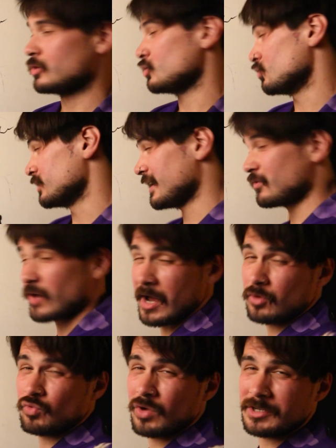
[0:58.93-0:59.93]
you'll never
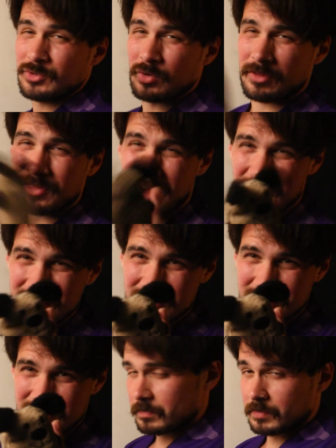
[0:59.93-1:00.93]
outrun your
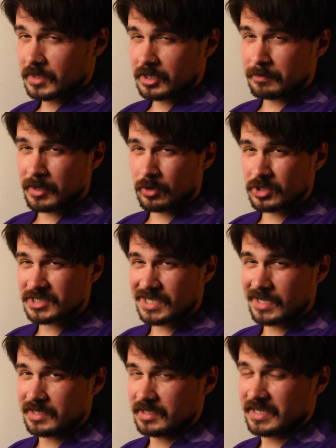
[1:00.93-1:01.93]
thoughts. Think about our
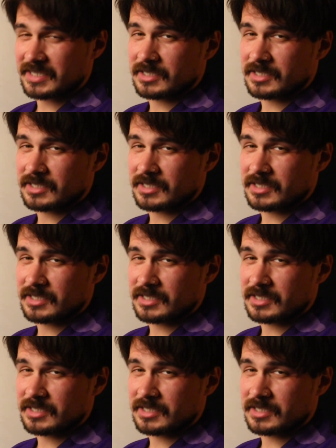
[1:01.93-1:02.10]
psyche like a